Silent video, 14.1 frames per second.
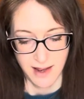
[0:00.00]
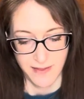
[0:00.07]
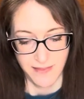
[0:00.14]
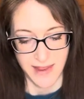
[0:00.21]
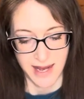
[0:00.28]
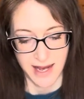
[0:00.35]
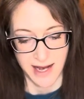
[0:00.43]

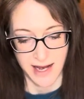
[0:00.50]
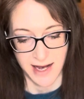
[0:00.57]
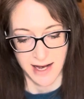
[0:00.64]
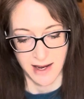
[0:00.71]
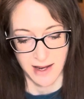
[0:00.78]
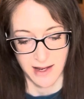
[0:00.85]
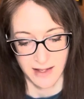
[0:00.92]

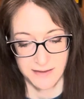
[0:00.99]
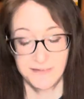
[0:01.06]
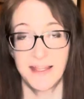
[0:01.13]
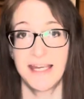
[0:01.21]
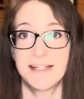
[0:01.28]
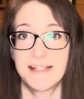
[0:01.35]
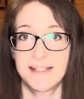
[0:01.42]
They
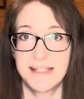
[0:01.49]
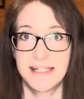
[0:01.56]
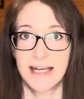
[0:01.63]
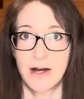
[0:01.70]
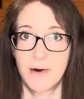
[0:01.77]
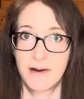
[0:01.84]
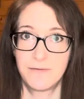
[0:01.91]
like to seek
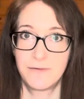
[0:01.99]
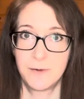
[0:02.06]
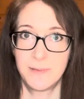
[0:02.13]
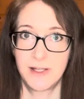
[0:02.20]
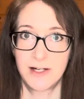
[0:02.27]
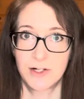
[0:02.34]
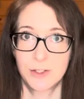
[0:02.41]
out
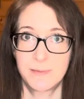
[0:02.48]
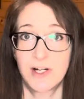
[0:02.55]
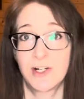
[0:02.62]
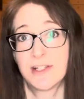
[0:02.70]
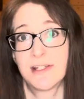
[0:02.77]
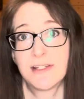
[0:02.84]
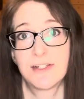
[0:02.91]
unfamiliar
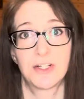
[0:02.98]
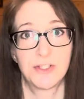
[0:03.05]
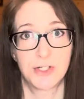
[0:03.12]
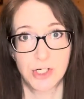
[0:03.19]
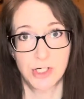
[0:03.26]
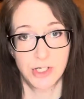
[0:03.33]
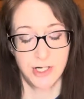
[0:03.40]
experiences to
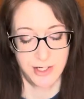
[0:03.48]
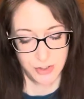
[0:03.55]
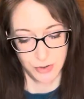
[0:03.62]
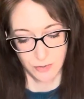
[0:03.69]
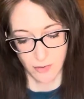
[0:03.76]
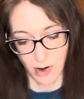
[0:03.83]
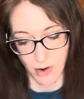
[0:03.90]
learn and to
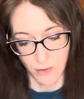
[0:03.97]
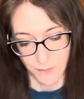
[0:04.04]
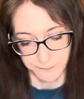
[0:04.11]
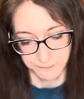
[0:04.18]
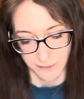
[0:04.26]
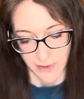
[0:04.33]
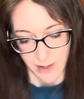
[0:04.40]
grow.
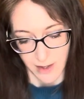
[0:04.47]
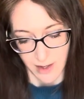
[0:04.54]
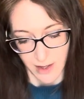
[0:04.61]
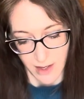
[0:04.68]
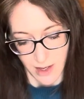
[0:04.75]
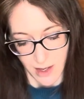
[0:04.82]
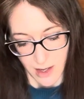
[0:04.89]

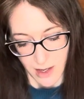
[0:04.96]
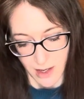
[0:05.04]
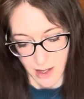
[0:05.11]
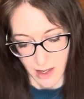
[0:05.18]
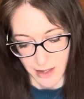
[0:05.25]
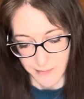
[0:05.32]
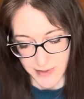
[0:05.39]

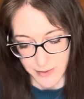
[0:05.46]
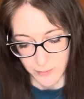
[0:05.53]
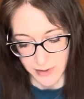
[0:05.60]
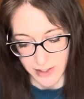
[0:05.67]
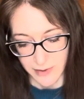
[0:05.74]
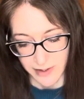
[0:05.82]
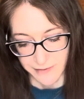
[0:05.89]
They
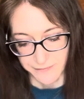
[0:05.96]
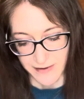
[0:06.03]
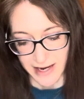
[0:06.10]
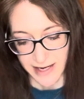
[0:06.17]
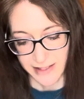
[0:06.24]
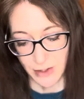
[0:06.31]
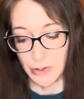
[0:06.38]
really want to
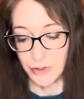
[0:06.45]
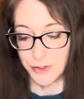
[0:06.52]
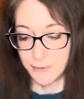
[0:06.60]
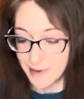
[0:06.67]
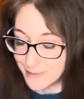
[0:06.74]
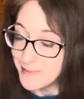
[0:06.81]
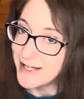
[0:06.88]
find the
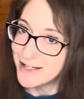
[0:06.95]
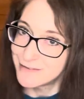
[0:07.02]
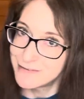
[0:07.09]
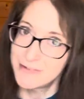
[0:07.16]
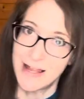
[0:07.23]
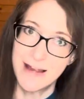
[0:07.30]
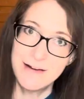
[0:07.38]
ultimate meaning of
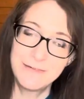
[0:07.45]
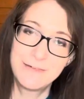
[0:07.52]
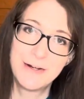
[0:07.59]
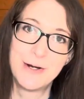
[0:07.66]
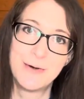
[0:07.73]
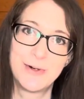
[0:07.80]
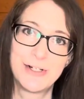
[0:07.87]
life,
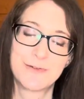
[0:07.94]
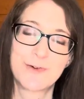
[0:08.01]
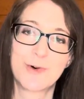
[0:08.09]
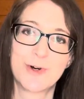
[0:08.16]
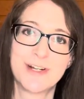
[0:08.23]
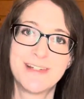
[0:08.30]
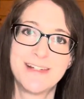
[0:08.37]
which of
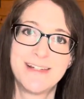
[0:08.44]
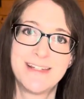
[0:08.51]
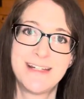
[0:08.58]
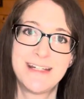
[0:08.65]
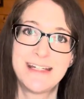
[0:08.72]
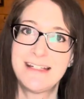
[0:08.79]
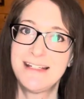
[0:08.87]
course
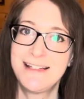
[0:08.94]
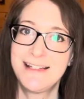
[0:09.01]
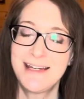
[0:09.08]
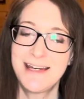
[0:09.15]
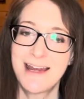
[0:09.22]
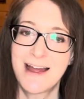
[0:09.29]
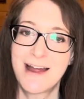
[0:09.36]
isn't
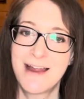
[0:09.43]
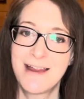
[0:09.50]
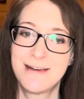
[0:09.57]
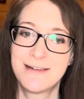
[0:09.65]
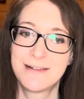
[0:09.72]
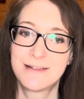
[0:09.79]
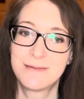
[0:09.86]
easy
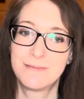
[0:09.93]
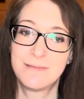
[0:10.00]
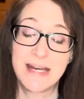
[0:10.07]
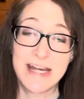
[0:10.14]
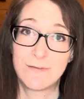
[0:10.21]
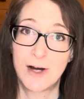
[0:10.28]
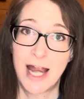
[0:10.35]
and may
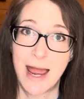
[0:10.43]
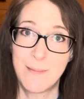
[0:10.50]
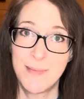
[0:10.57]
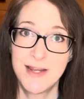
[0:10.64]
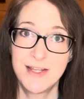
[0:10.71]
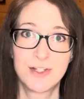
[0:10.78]
never happen.